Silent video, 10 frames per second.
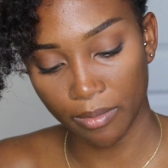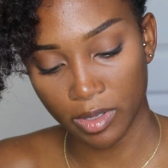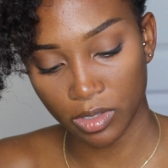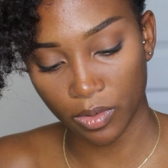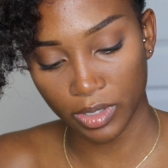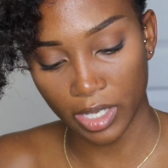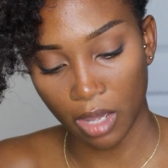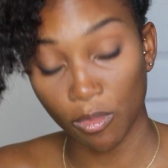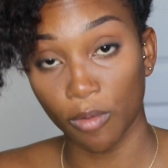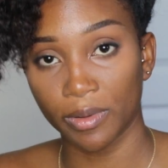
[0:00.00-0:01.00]
It's going to
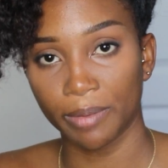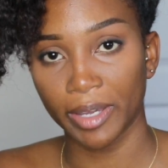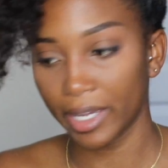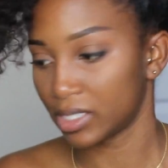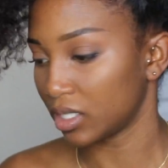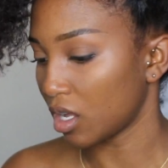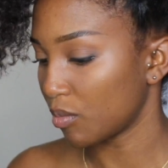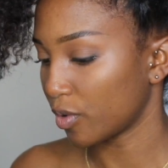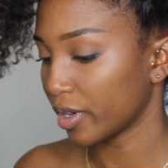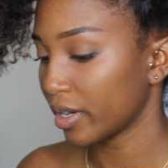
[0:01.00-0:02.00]
help open up my eyes a
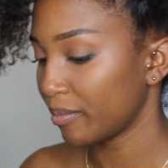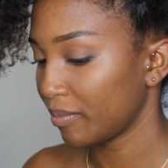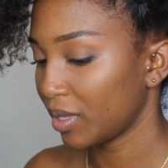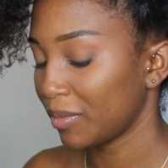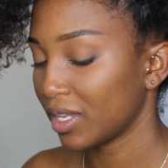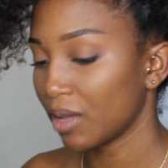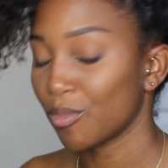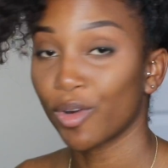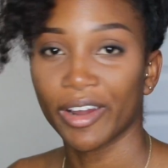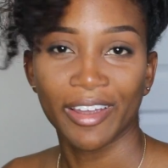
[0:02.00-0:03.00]
lot more, make me look
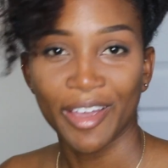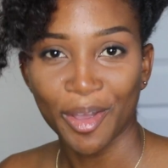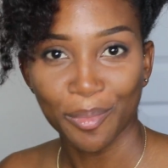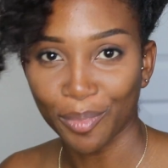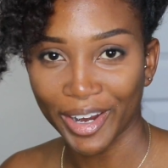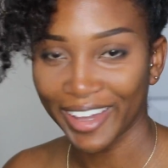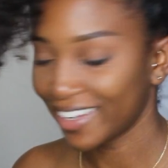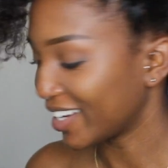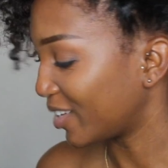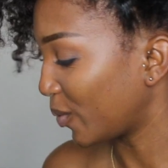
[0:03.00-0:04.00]
more
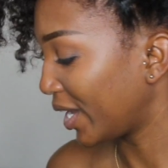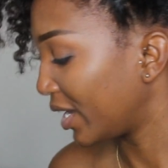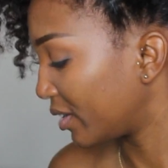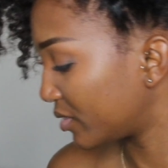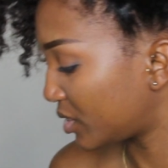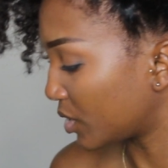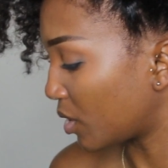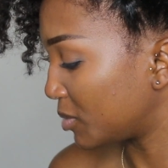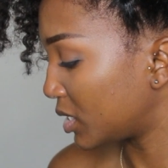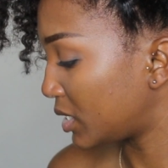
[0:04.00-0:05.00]
bright-eyed and awake. So
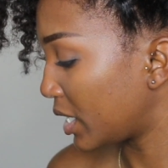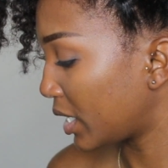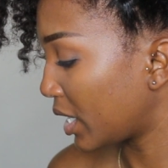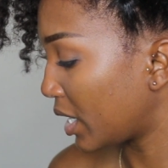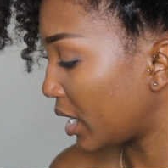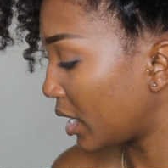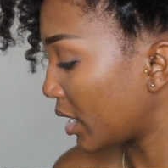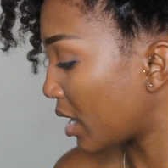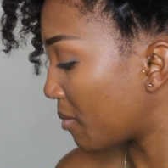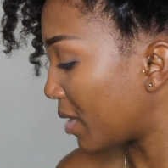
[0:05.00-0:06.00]
I'm just
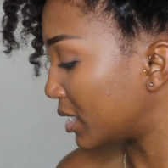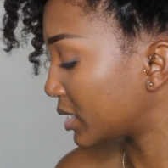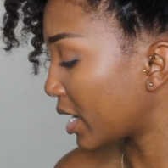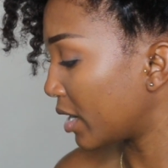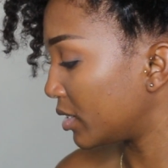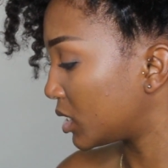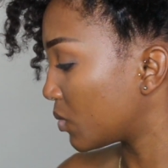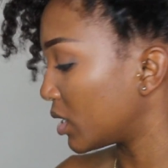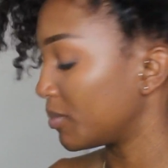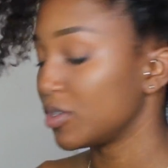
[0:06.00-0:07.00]
taking a mascara. This
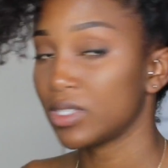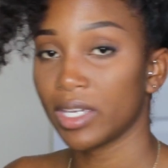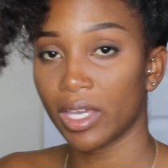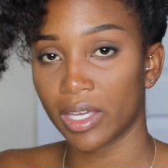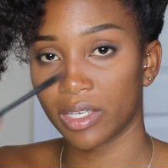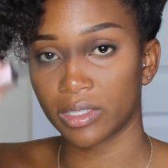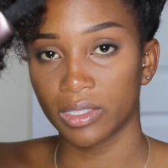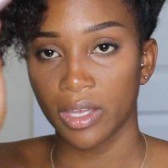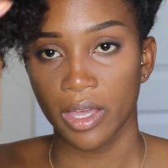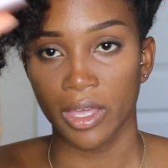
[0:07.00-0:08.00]
one I'm using is
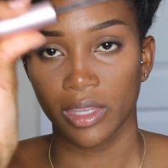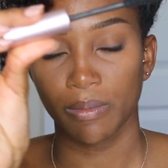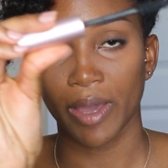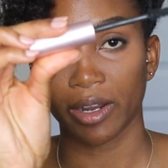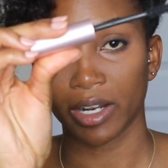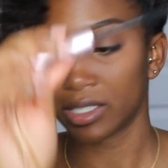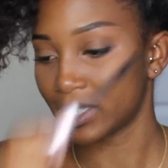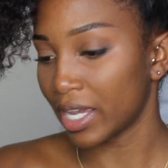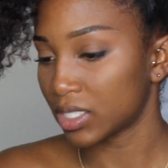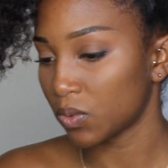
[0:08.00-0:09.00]
the Better Than
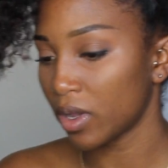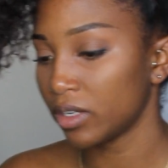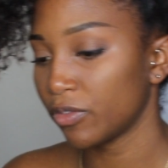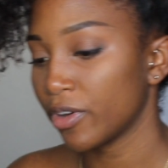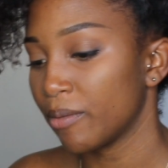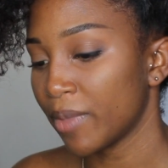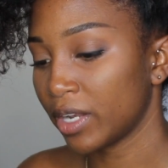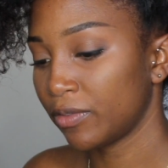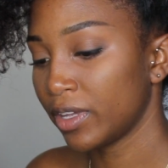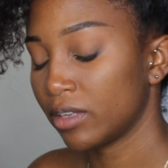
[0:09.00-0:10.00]
Sex one from
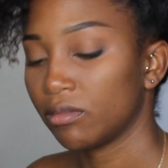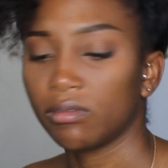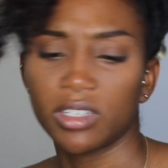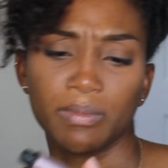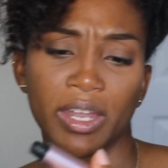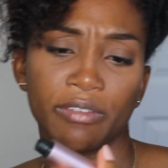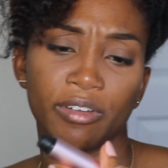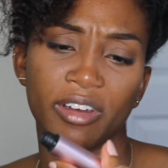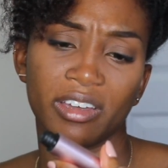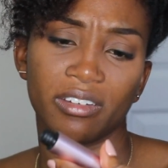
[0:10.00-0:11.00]
Benefit. Is
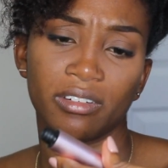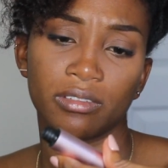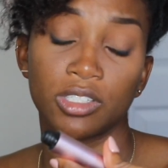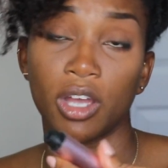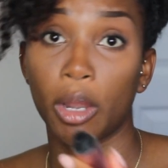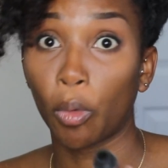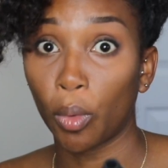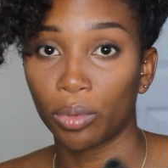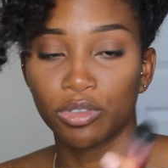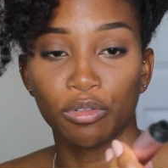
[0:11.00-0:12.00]
Benefit right? Sorry,
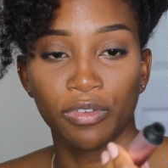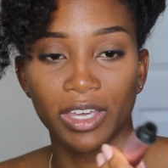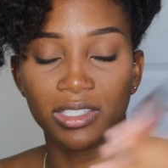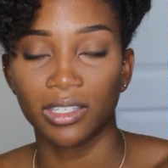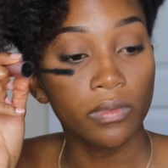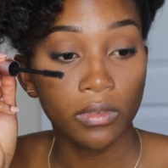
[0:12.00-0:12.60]
woo, Too Faced.